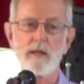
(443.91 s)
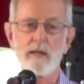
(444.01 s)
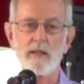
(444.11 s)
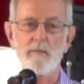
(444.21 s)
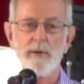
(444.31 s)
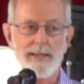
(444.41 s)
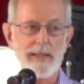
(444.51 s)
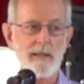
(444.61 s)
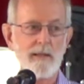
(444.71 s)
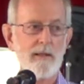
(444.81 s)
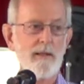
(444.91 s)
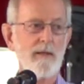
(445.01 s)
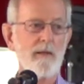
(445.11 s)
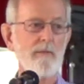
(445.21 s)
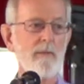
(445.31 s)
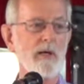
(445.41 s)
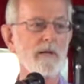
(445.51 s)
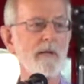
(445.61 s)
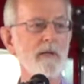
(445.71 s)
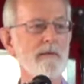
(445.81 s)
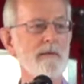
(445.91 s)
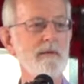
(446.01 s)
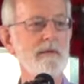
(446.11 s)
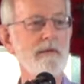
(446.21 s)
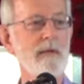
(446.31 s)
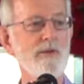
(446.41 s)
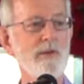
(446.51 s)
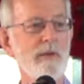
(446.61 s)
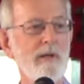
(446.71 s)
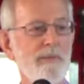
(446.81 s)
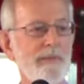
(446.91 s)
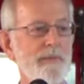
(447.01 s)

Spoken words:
to collect the money. But yes, over here.